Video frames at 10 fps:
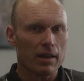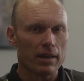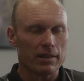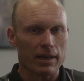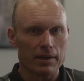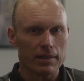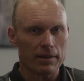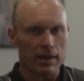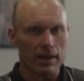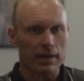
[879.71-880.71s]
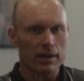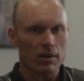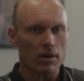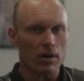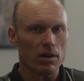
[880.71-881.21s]
at the end of the day,
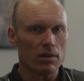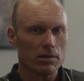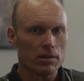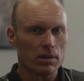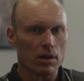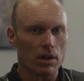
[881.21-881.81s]
all